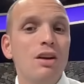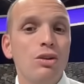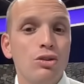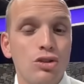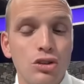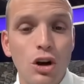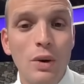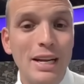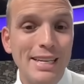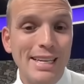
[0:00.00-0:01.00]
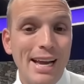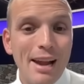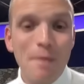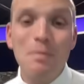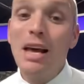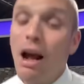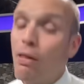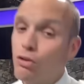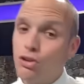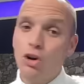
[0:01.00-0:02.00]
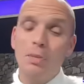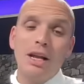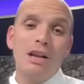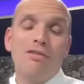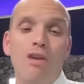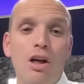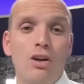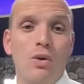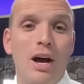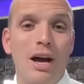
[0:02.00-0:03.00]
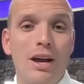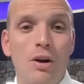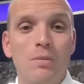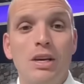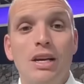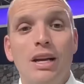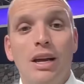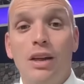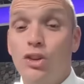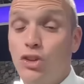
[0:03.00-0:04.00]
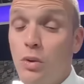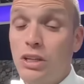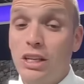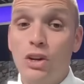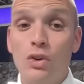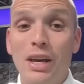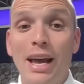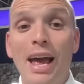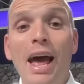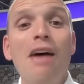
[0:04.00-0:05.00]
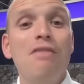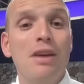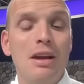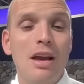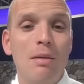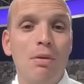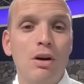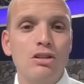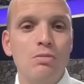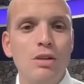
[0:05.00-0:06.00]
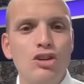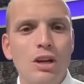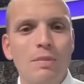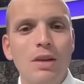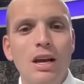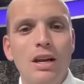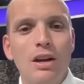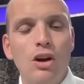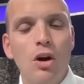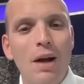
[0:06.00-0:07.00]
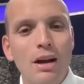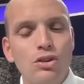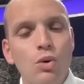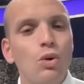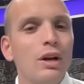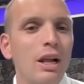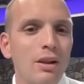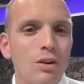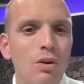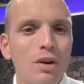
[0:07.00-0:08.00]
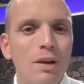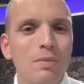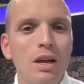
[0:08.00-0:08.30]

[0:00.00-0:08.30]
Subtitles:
There's snow in Indiana, and there's snow beginning to fall in Ohio. And the snow is continuing to get heavy in parts of Michigan. And you go back toward Illinois,